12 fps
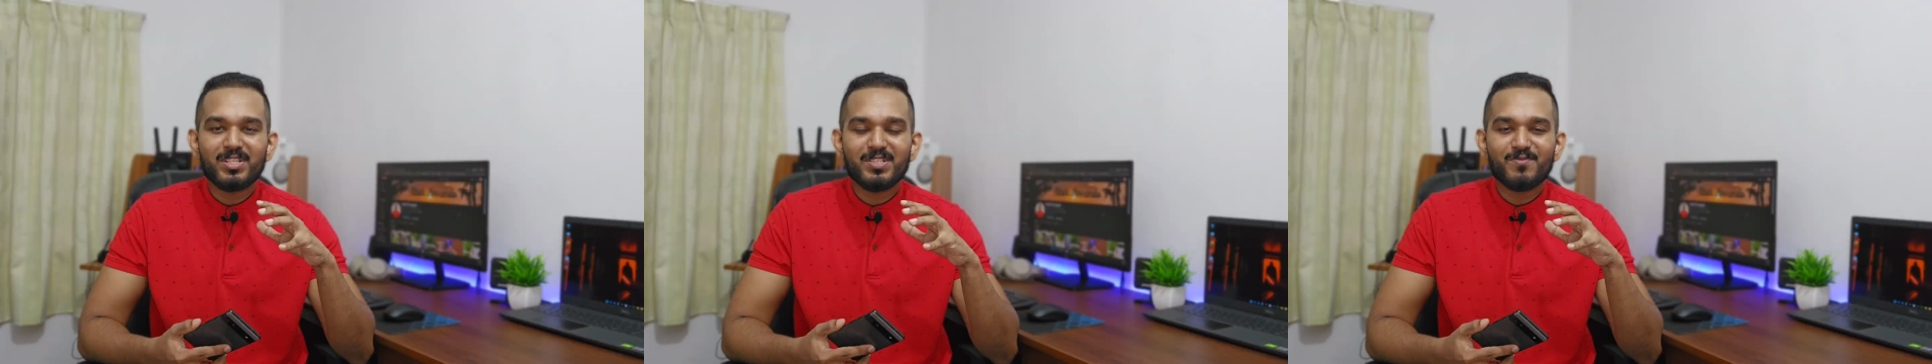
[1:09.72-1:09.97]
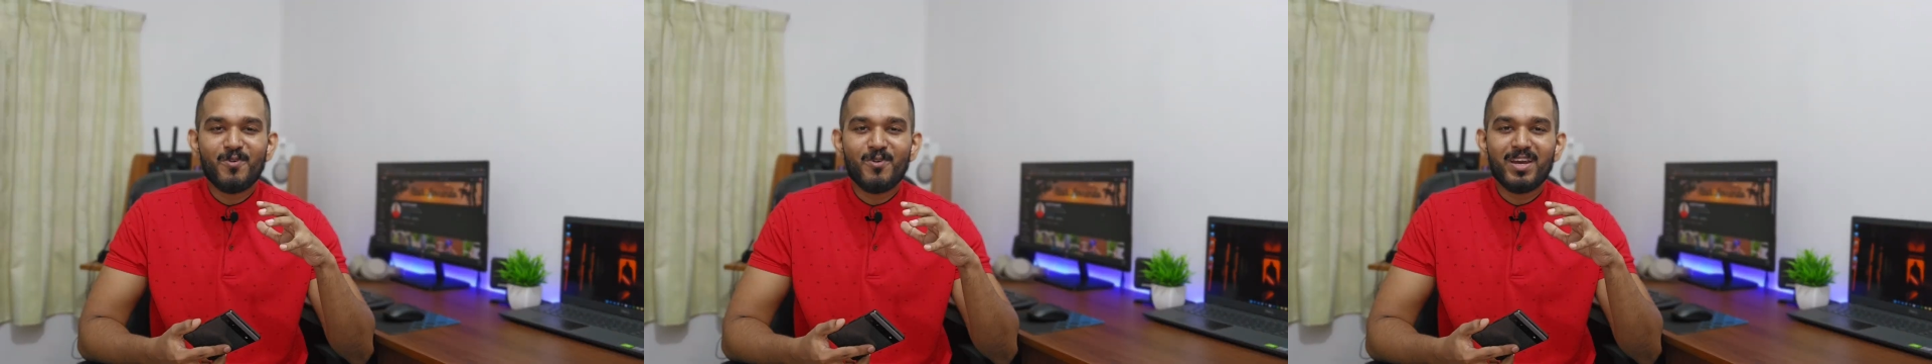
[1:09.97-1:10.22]

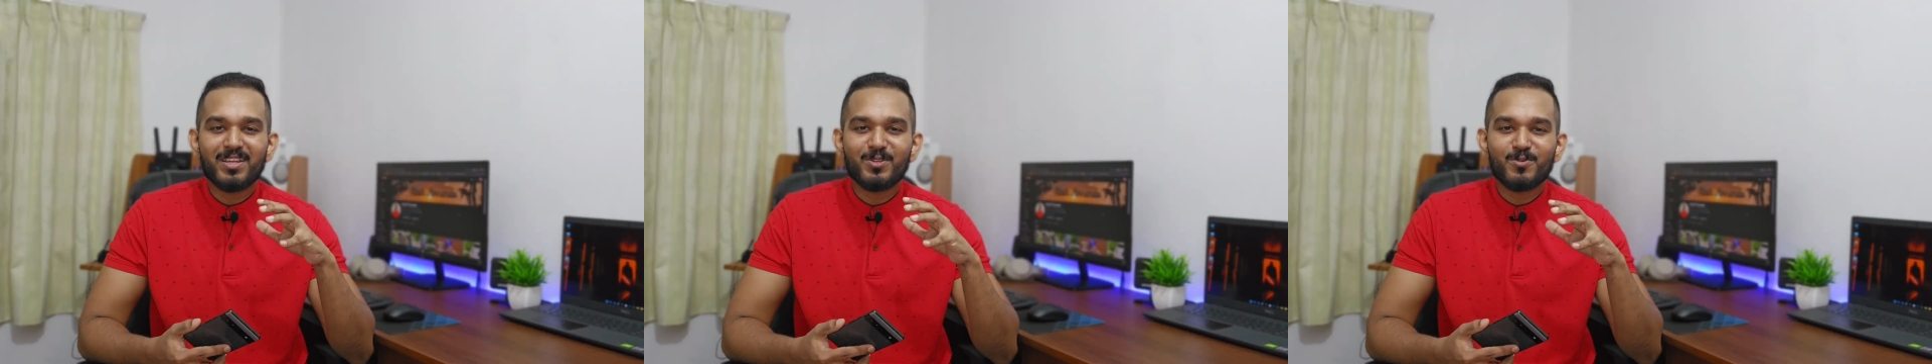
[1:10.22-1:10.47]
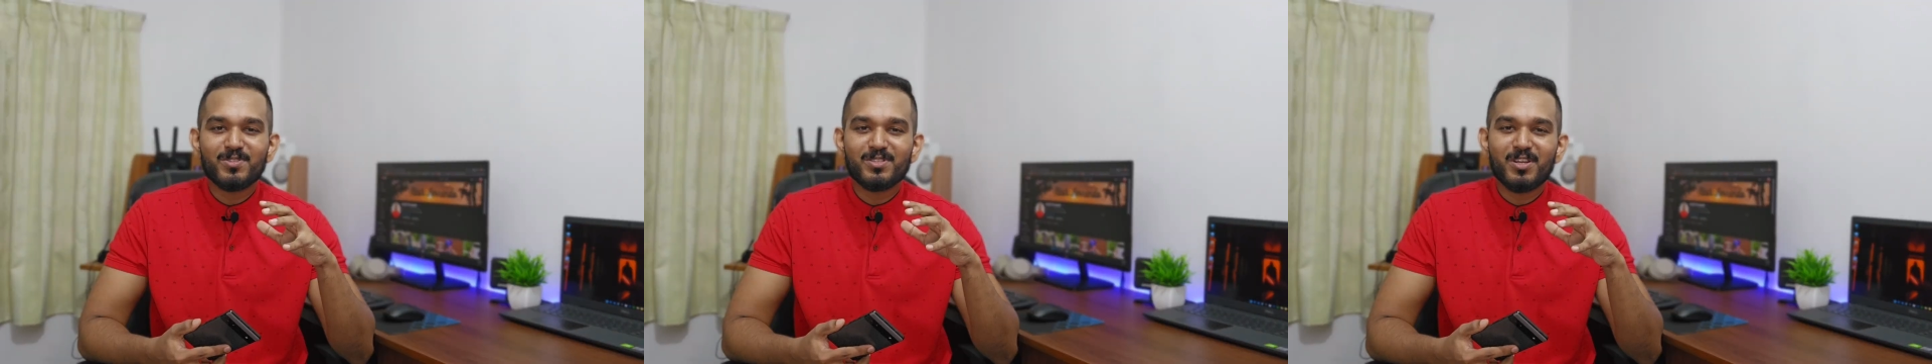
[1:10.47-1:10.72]
this phone, I
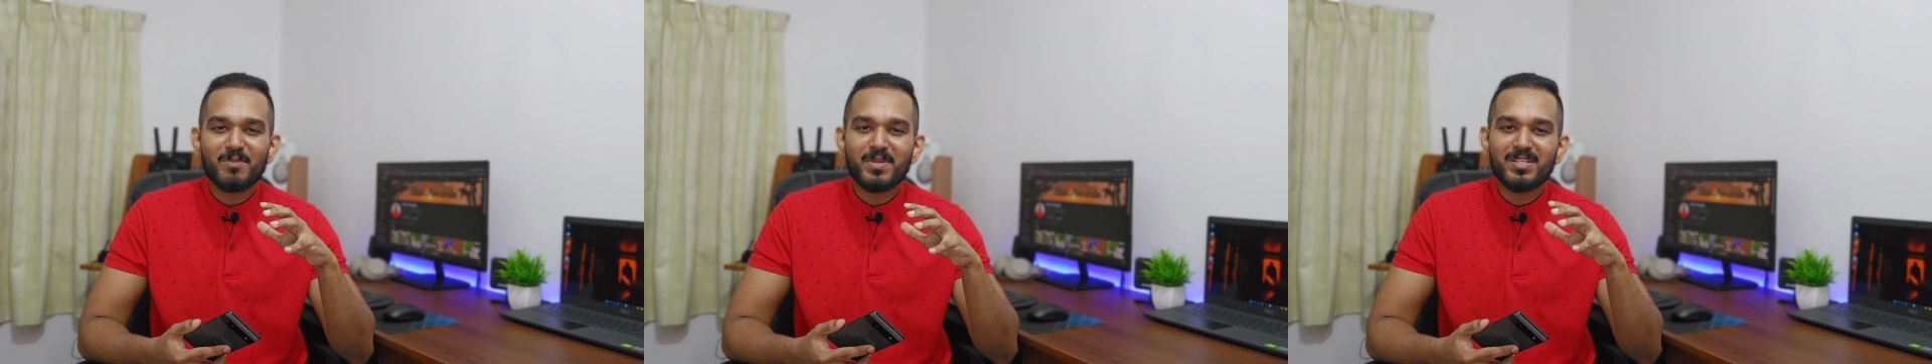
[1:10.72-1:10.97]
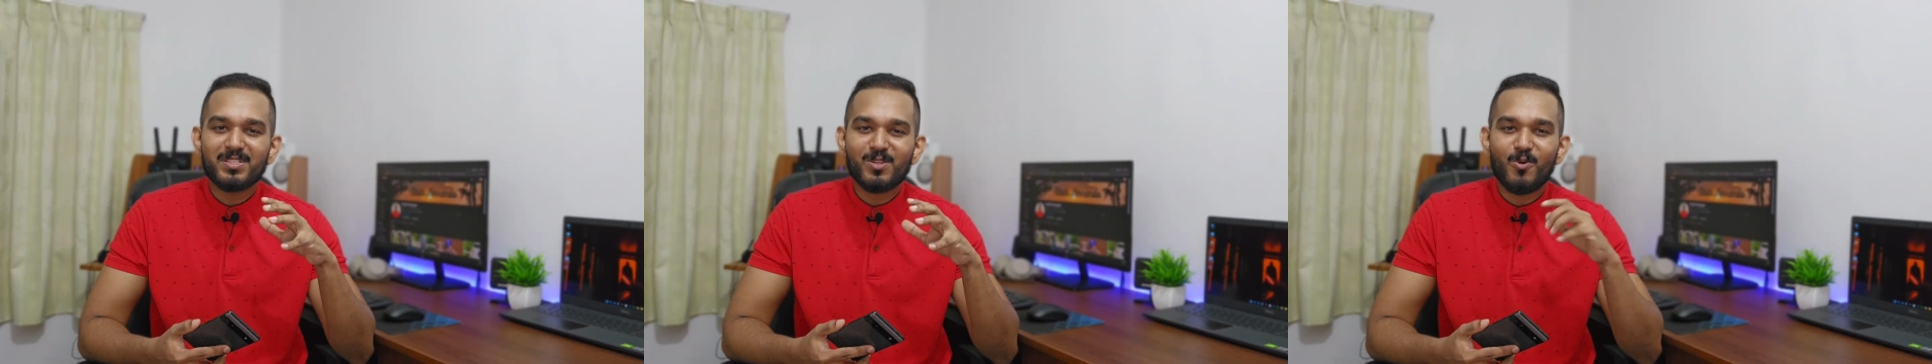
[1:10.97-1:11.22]
thought it's going to
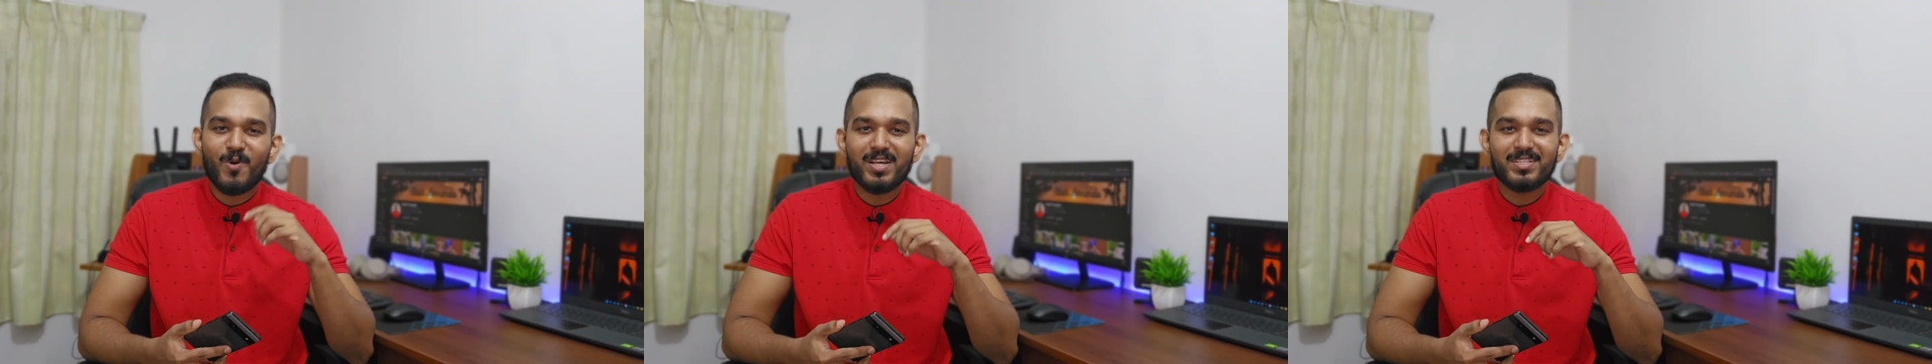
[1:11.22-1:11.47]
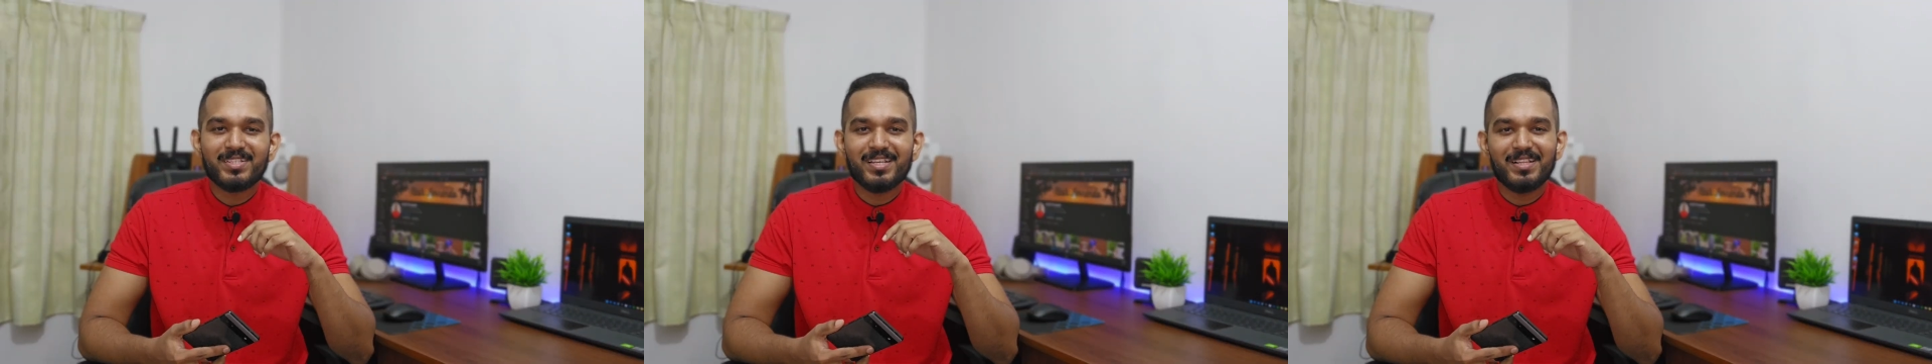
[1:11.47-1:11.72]
be slow
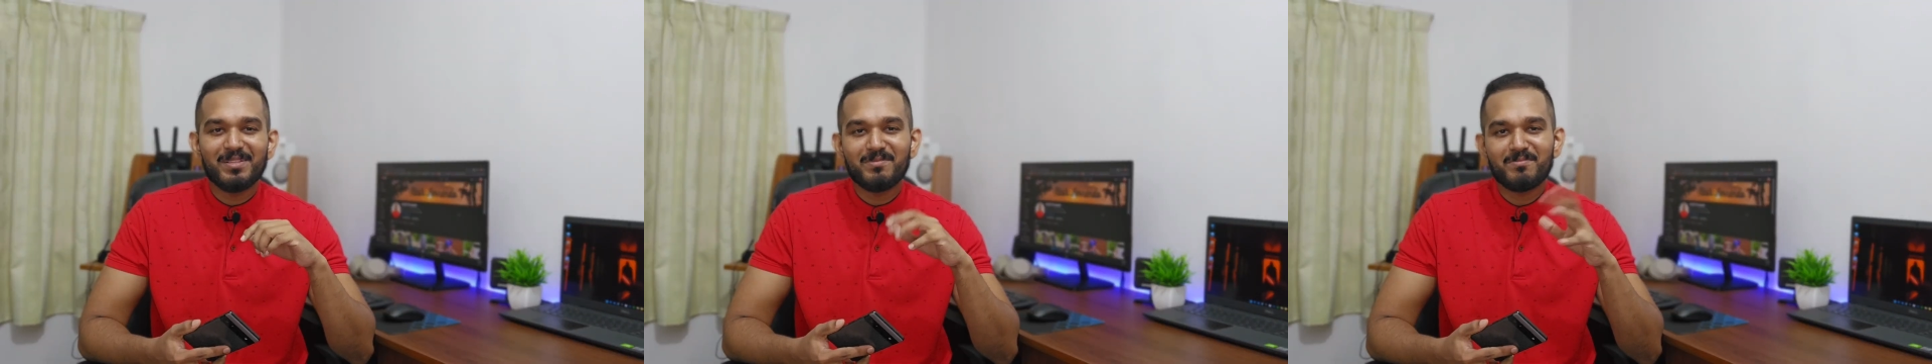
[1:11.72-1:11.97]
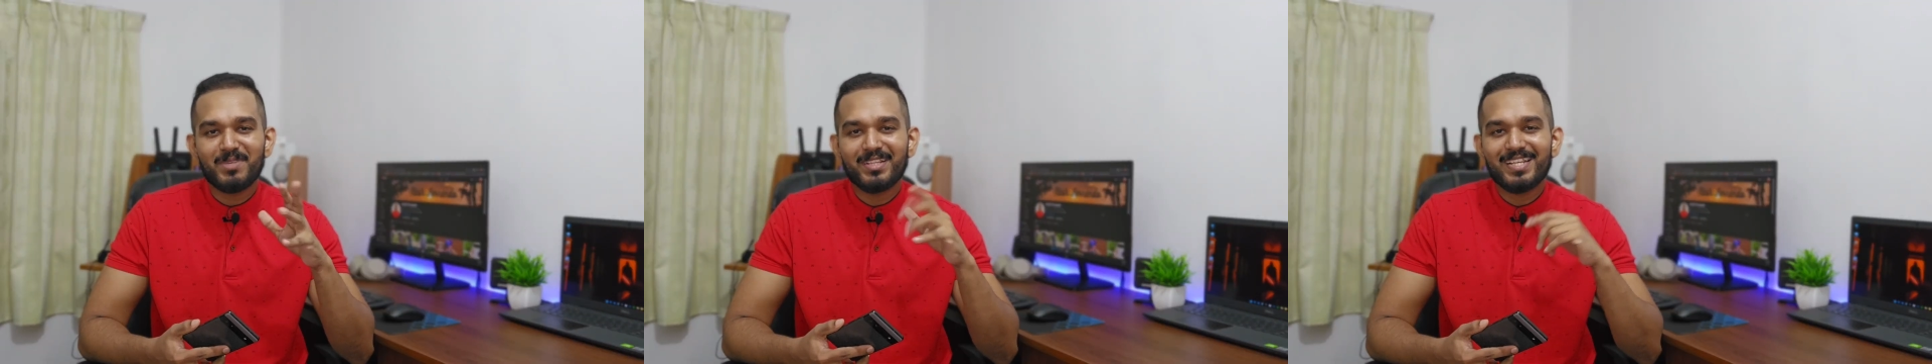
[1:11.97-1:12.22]
as hell,
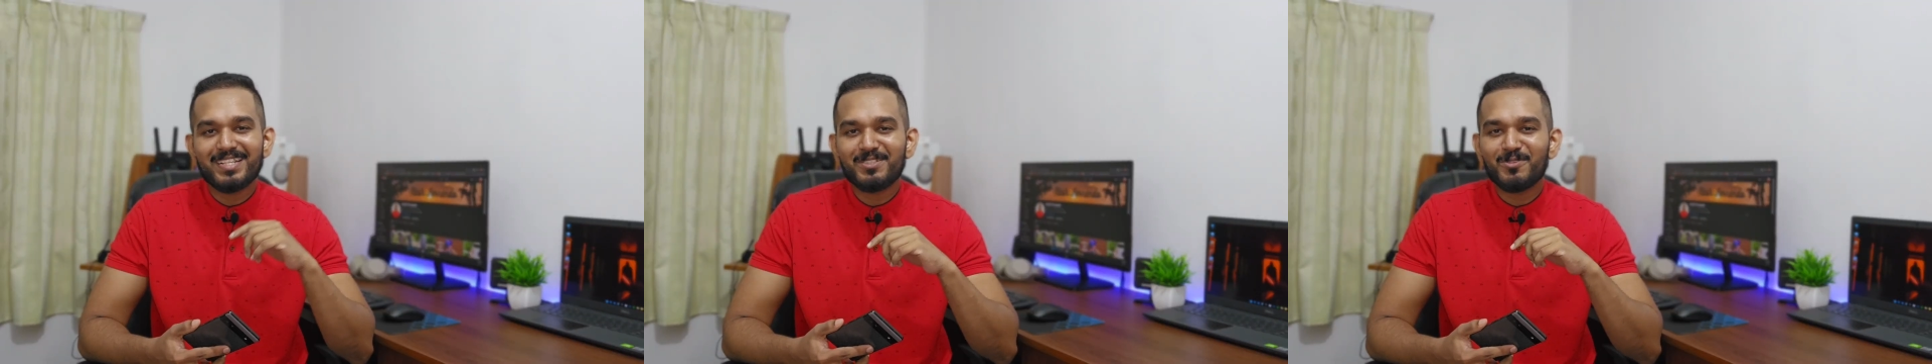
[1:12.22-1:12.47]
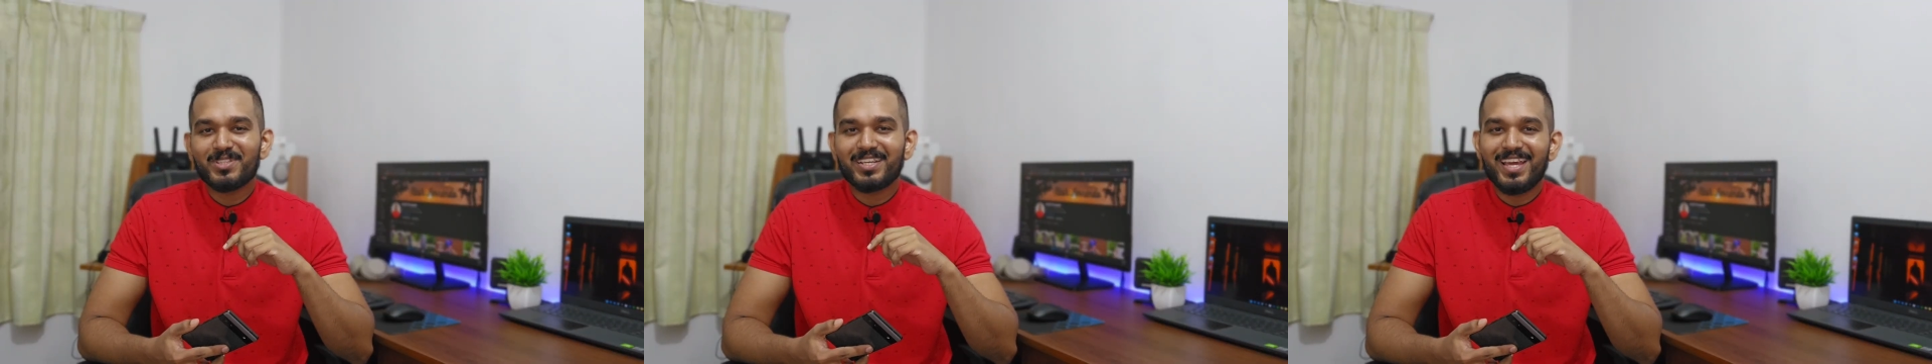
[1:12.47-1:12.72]
but that's
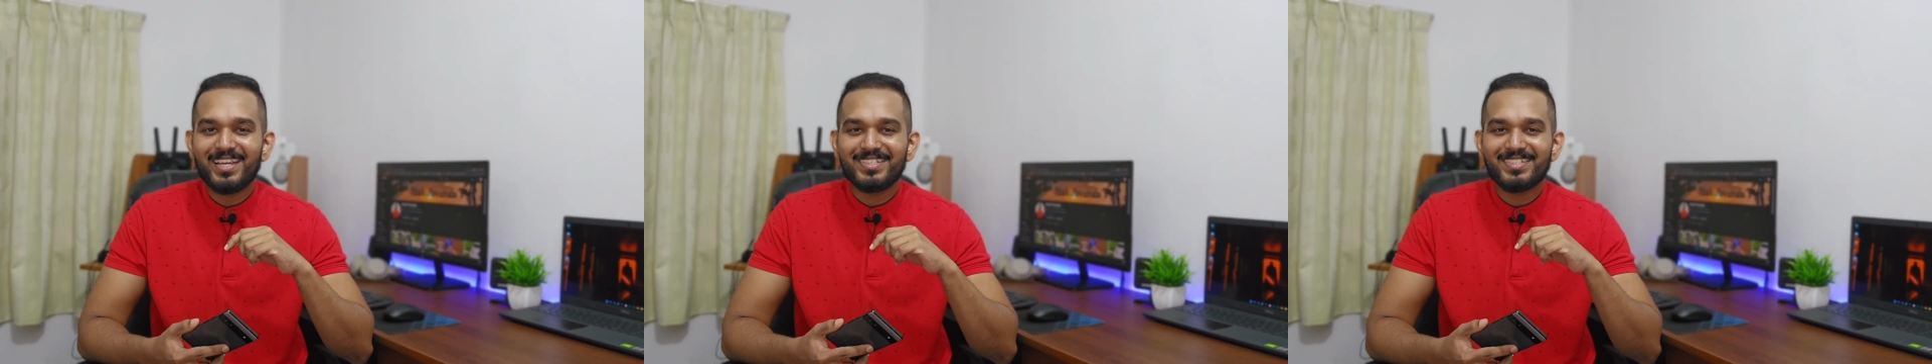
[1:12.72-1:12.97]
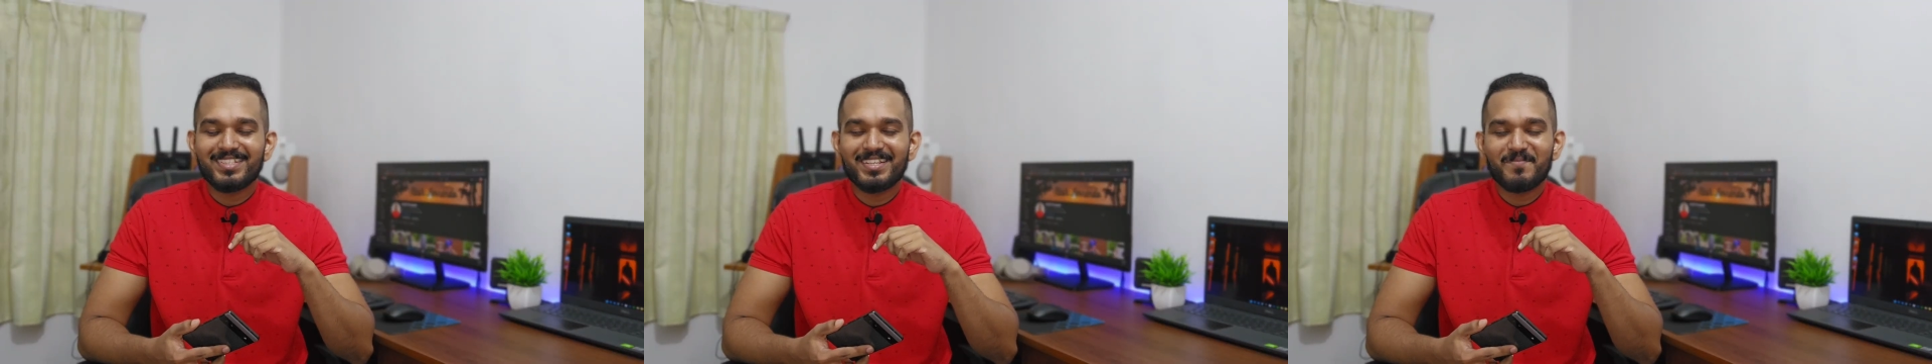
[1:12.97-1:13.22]
not the
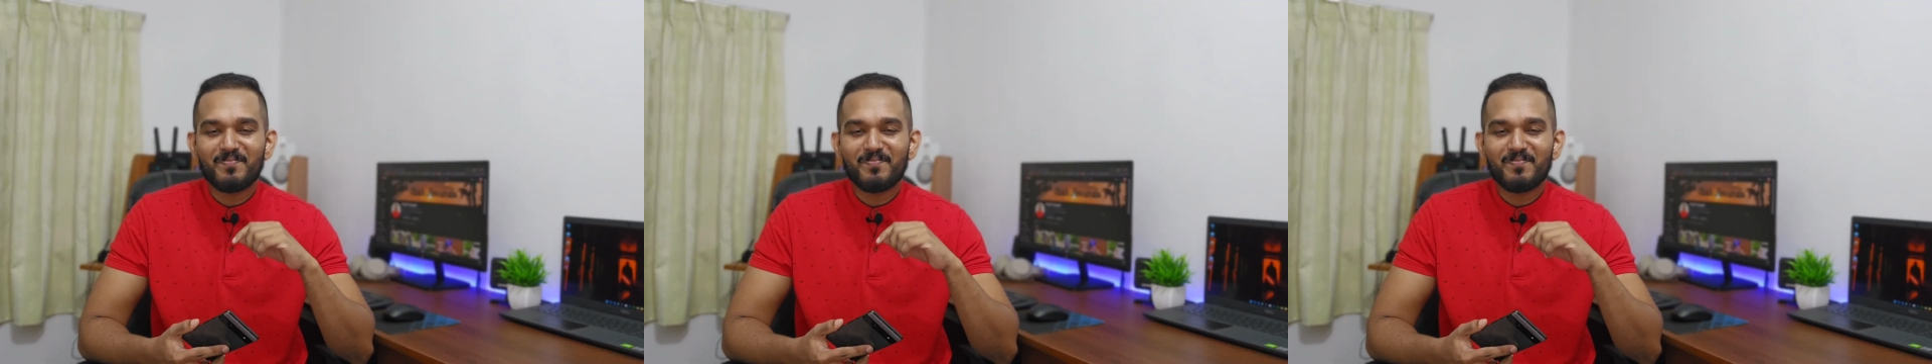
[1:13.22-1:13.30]
case.